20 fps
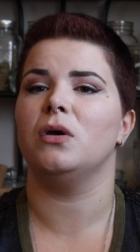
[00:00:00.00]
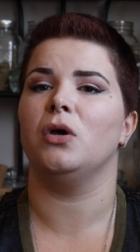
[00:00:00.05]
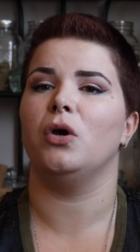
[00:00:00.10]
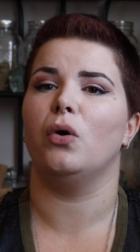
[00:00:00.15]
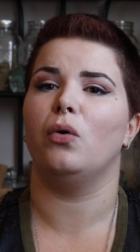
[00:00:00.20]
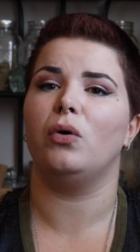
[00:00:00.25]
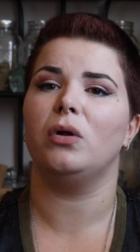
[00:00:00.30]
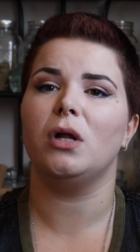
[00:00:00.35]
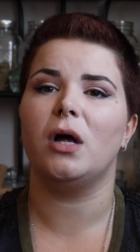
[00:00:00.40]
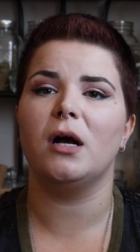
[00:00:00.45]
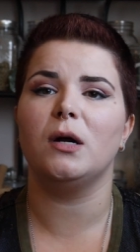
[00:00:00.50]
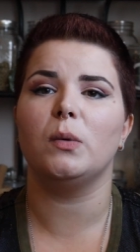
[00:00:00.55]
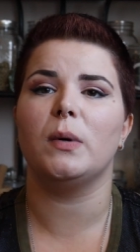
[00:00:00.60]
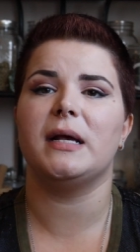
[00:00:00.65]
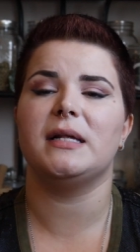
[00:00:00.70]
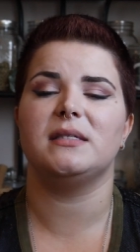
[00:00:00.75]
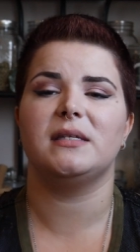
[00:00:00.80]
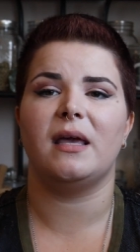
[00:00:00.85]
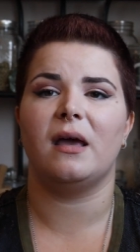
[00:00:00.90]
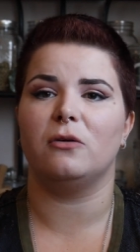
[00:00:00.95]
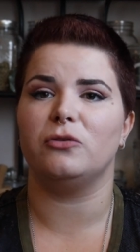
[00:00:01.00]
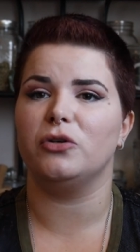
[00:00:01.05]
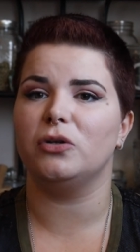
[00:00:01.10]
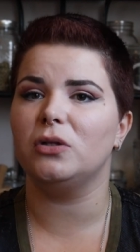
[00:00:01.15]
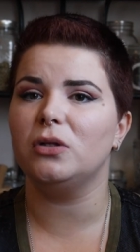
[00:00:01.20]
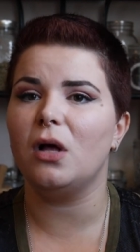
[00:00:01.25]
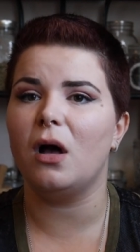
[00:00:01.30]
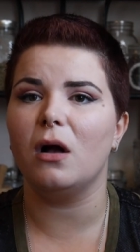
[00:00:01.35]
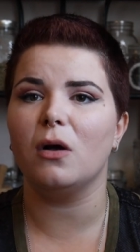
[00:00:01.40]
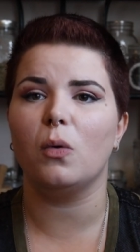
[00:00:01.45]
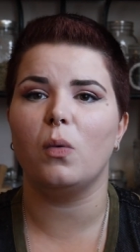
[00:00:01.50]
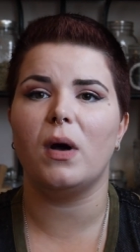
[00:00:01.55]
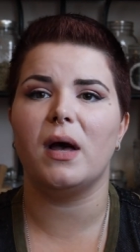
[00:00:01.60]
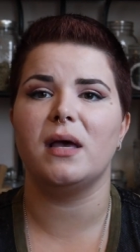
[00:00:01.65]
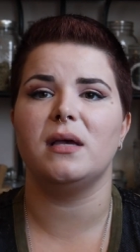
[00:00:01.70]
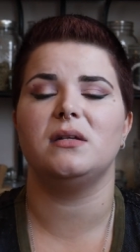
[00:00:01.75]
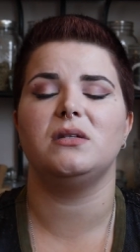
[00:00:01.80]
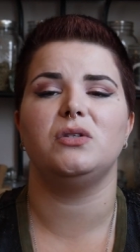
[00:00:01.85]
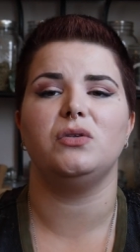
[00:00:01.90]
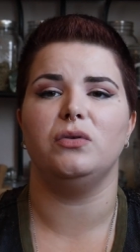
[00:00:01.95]
can go clockwise,
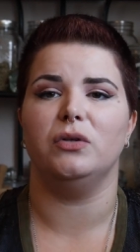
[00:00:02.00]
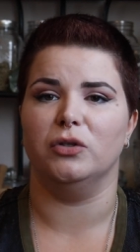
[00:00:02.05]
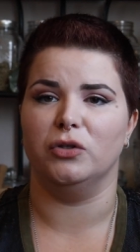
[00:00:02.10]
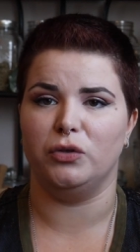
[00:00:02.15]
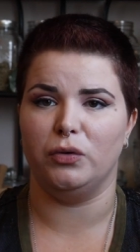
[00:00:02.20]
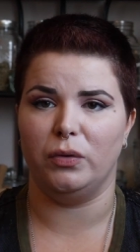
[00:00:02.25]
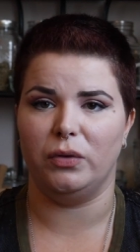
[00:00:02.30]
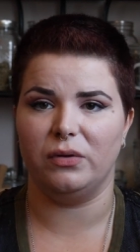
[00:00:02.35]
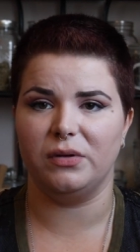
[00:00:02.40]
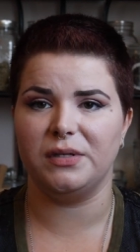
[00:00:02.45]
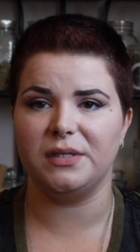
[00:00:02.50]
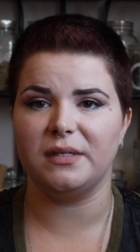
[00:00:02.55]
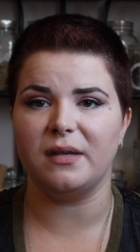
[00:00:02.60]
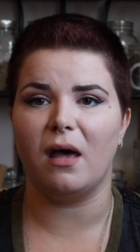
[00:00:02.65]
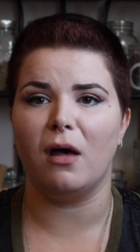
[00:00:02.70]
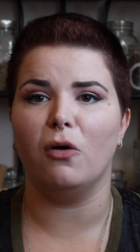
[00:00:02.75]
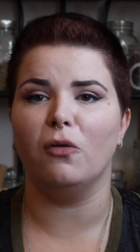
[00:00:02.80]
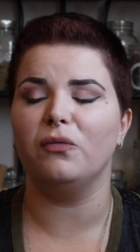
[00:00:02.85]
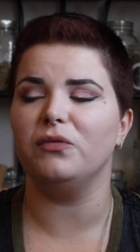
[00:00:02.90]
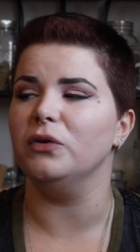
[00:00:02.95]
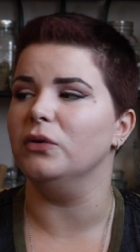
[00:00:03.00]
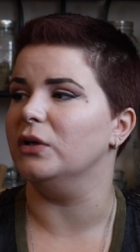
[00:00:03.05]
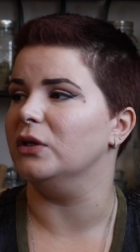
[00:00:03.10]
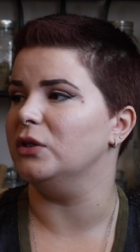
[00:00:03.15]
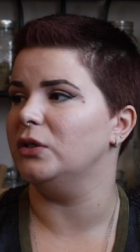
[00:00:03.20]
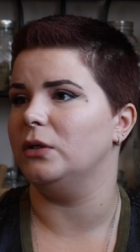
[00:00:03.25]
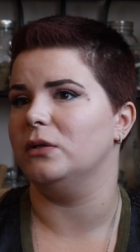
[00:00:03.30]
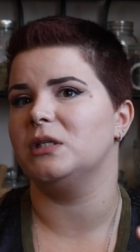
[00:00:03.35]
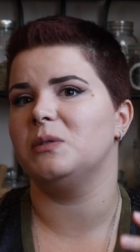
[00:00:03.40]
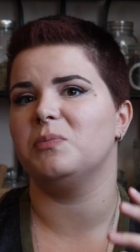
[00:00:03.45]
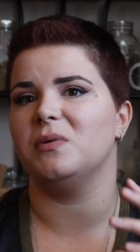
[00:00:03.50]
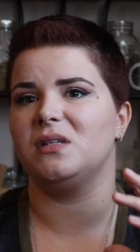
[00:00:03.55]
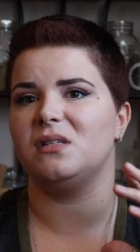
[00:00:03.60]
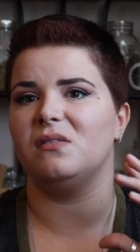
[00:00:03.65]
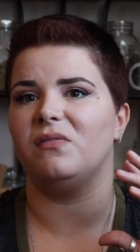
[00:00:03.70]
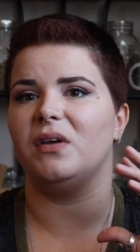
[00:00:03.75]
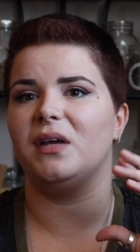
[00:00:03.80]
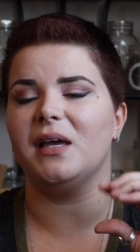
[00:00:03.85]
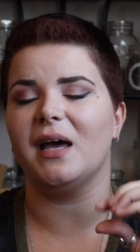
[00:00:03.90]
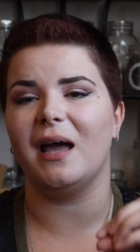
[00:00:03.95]
counterclockwise, you can do yourself, you can do a
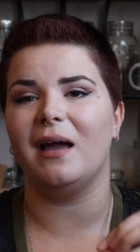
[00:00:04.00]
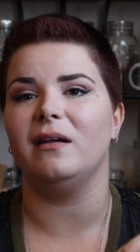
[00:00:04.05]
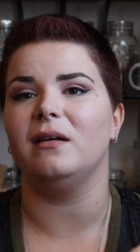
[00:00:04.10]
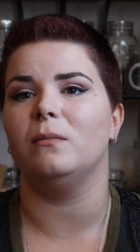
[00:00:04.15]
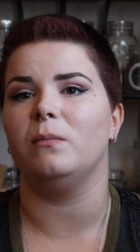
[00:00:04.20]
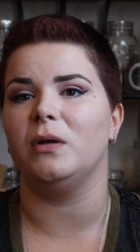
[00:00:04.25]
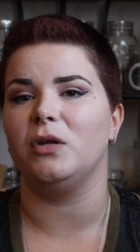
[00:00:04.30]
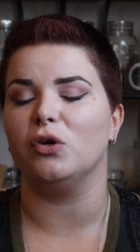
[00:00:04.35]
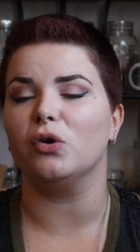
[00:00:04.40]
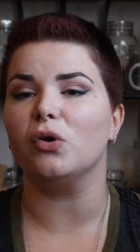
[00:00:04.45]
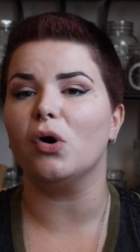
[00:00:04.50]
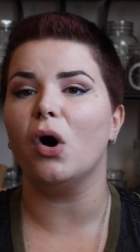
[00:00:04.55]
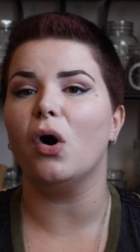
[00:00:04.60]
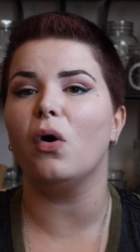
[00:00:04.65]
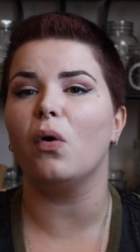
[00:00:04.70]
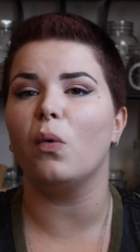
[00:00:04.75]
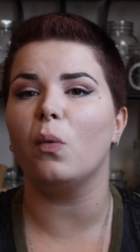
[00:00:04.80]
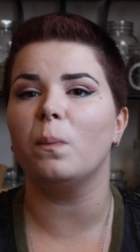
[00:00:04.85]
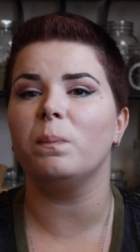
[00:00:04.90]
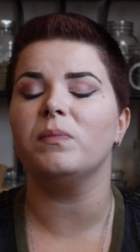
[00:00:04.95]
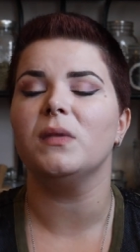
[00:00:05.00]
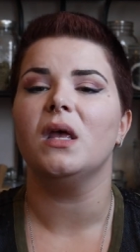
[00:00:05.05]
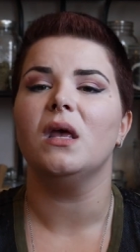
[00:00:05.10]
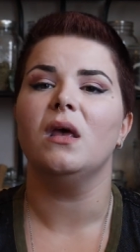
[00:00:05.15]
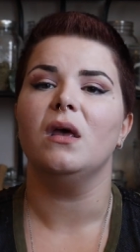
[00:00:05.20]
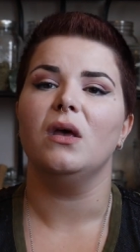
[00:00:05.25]
specific item in your home.